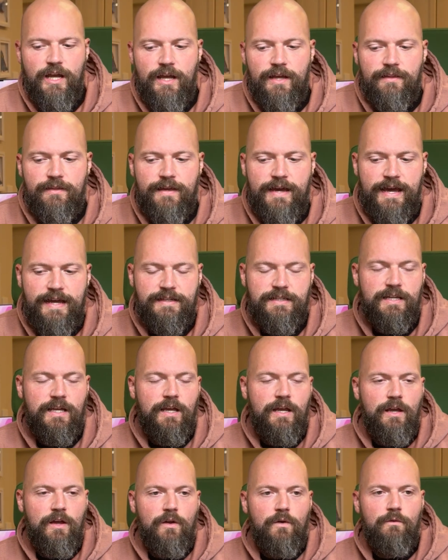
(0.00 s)
that
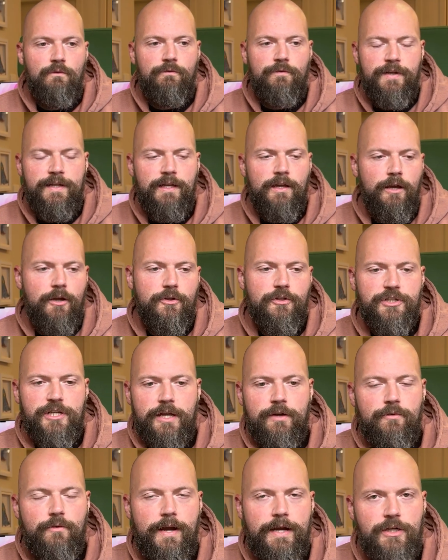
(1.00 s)
video
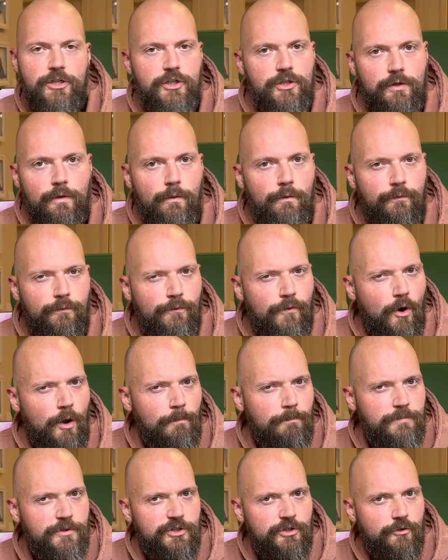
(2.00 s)
generation
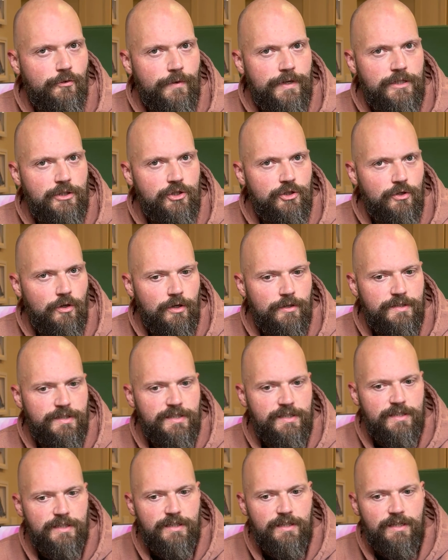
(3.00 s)
from
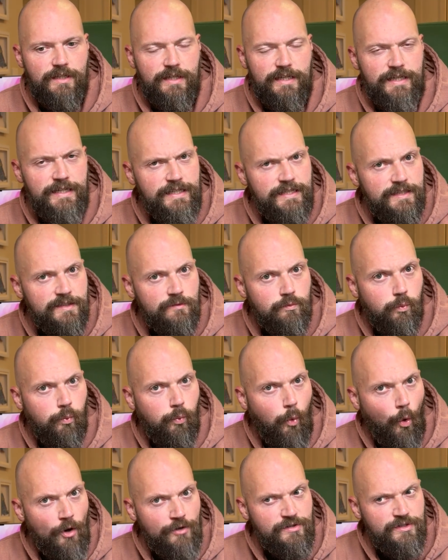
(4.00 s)
screenshots is
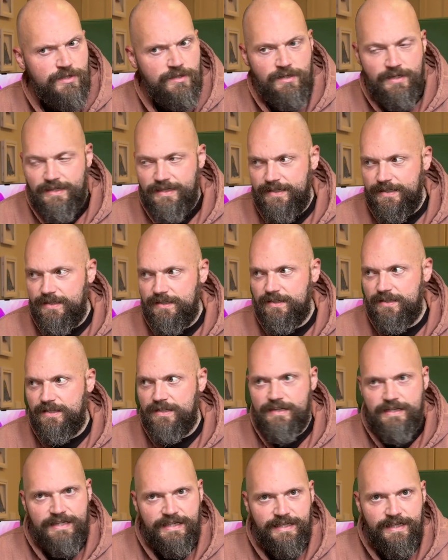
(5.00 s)
wanted, is
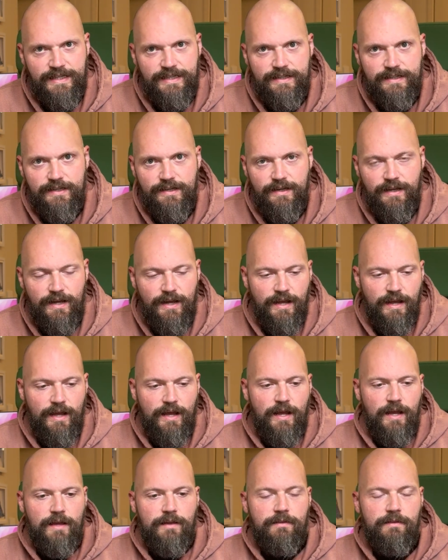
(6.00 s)
needed.
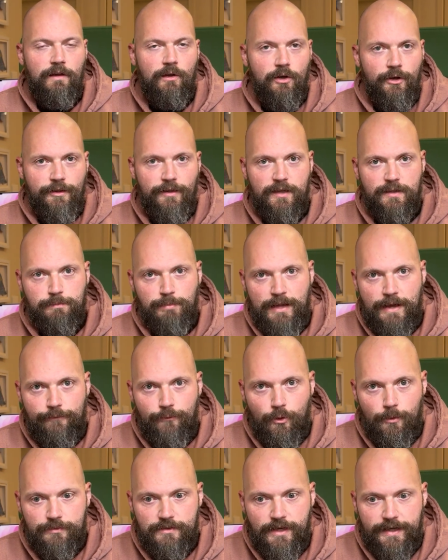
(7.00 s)
A lot of these
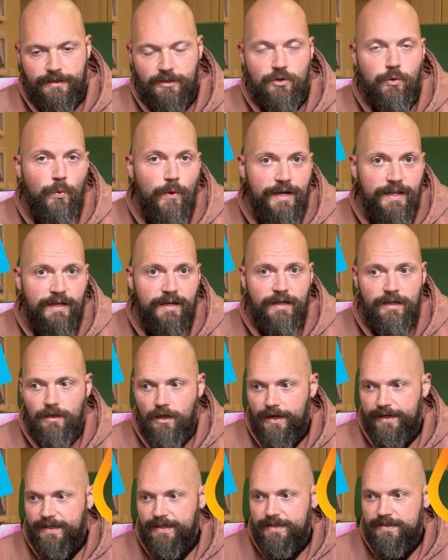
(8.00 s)
platforms like Twitter,
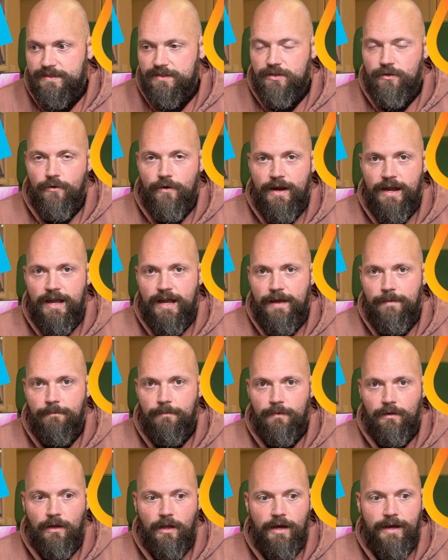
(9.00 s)
like
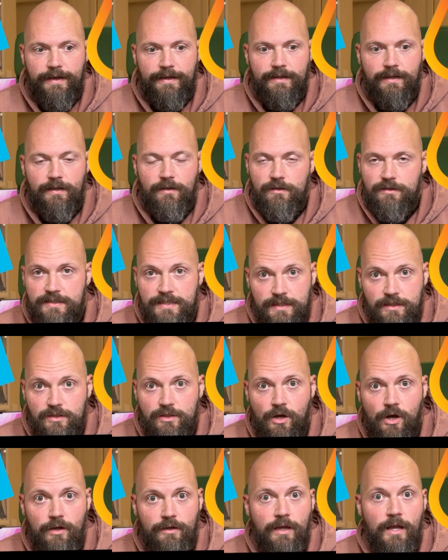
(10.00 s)
Instagram, like
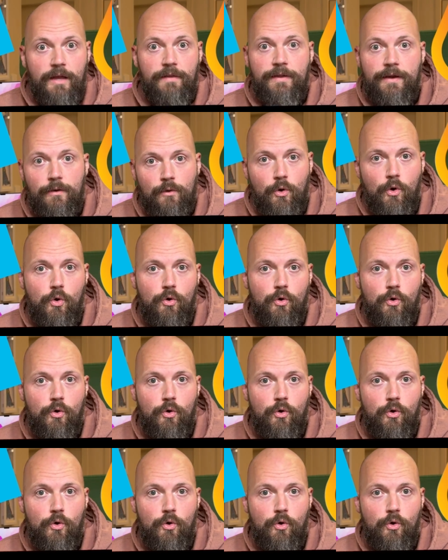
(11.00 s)
TikTok, they're all